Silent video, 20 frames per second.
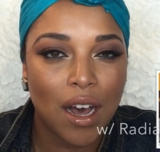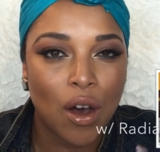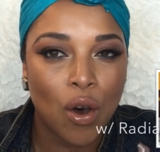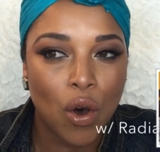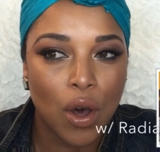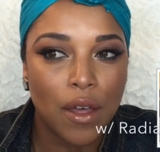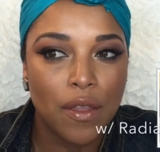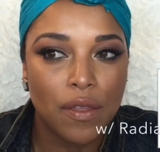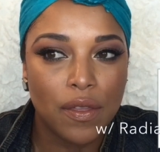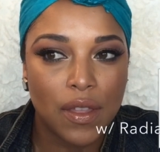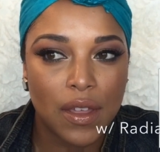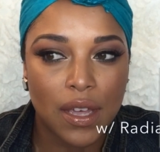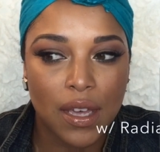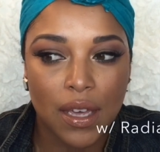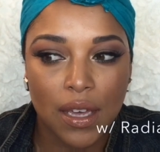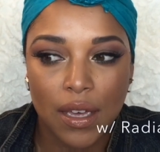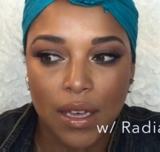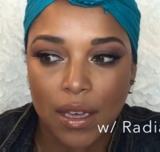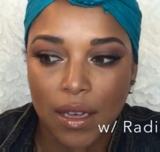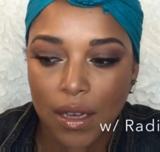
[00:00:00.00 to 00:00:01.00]
on
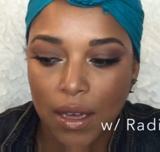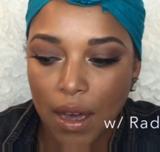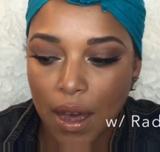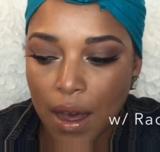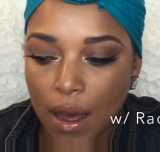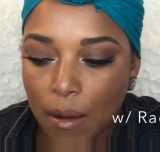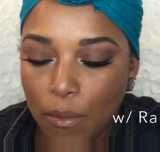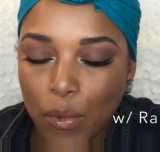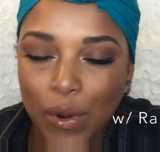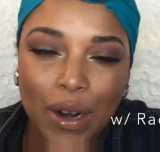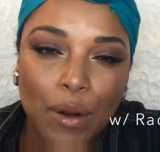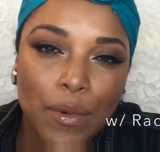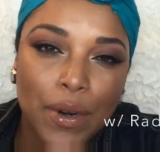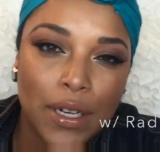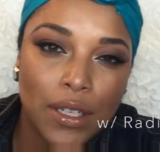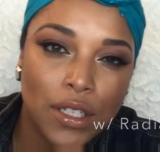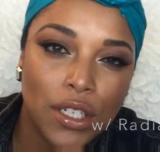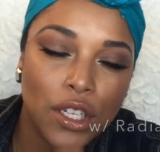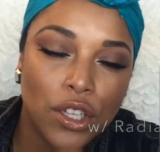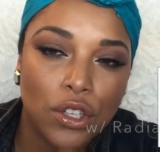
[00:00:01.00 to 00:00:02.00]
the uh, when I
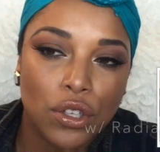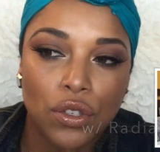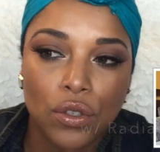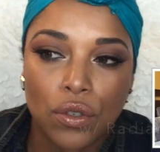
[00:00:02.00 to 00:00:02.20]
went into the